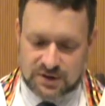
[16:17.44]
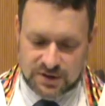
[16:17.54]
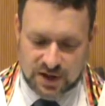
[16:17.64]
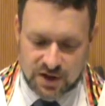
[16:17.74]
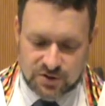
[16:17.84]

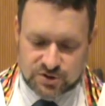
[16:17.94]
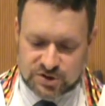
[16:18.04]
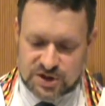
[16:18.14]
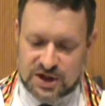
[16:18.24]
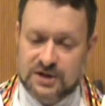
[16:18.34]
they
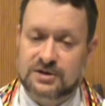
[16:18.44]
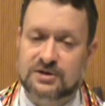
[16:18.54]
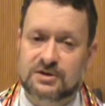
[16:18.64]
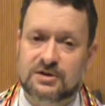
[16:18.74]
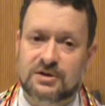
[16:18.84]
understand
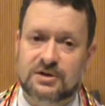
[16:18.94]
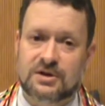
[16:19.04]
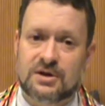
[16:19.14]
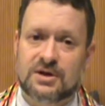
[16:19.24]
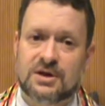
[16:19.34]

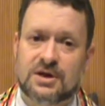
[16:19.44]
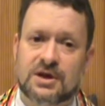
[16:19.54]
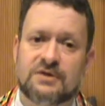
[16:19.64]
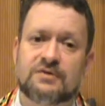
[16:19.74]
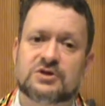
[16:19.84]

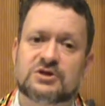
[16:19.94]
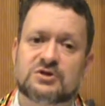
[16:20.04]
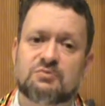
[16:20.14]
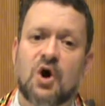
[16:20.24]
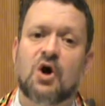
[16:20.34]
that even a
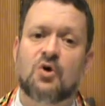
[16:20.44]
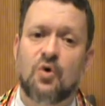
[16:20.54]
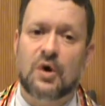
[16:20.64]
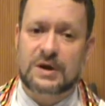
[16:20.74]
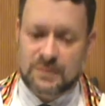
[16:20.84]
small
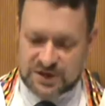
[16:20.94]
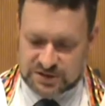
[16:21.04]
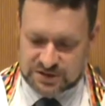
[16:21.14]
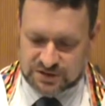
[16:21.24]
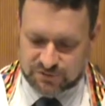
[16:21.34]
coin
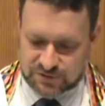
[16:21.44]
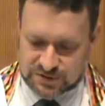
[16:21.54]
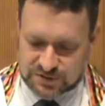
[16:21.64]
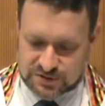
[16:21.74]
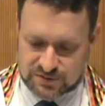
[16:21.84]
makes a
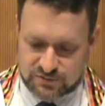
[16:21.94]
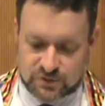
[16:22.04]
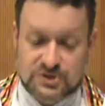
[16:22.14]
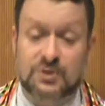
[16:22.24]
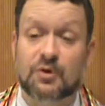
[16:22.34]
difference
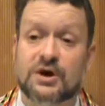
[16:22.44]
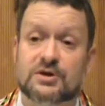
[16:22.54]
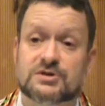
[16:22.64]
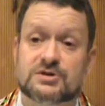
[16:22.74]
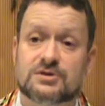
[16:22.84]
for someone
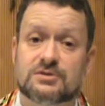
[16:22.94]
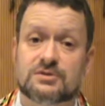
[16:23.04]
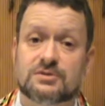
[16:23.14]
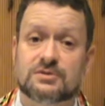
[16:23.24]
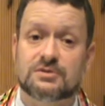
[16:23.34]
else.
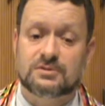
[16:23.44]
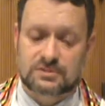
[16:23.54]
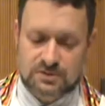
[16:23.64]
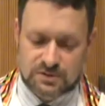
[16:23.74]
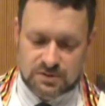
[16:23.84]

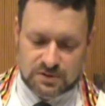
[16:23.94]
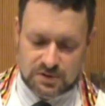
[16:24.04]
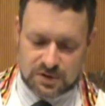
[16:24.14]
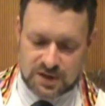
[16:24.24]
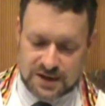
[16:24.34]

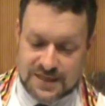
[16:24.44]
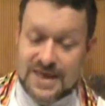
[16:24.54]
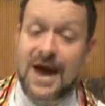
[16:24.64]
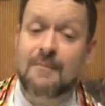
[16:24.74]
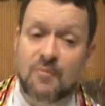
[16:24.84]
In
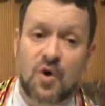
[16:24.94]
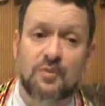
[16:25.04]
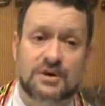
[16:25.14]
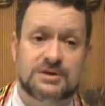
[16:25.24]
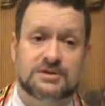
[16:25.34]
that
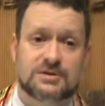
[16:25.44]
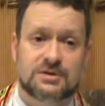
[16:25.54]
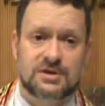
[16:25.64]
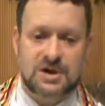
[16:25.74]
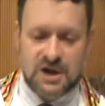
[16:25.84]
moment,
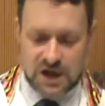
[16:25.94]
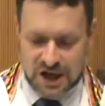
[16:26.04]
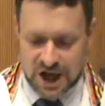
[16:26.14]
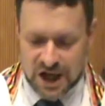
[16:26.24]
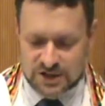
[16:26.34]

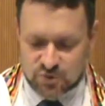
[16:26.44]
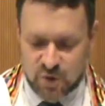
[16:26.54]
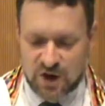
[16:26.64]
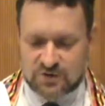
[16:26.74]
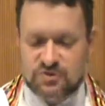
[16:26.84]
God
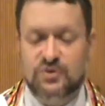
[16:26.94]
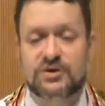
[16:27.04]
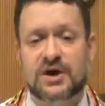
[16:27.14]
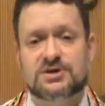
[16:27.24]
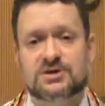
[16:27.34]
dwells
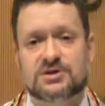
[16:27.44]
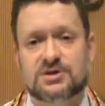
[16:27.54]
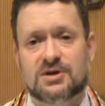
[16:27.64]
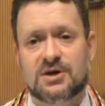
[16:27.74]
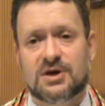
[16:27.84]
with us,
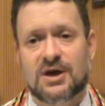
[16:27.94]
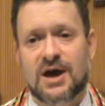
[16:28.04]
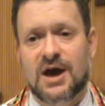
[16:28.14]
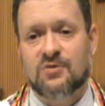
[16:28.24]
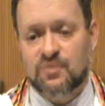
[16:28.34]

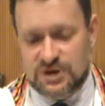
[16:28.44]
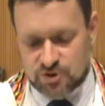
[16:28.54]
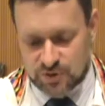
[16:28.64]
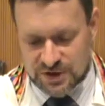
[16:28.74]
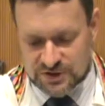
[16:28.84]
and we
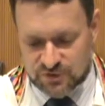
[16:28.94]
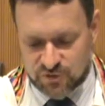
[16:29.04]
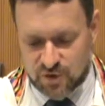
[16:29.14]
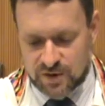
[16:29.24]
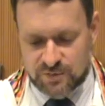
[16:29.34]

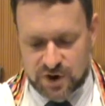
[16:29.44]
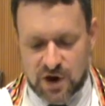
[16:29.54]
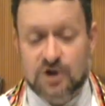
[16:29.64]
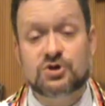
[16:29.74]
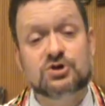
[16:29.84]
transform the
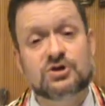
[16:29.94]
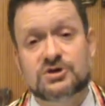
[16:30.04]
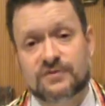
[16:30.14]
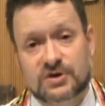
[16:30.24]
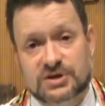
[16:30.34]

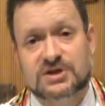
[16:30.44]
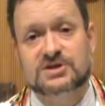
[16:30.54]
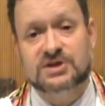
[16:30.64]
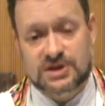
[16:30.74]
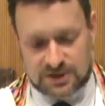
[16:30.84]
harshness of our
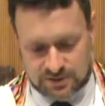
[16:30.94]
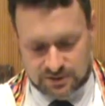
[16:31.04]
destiny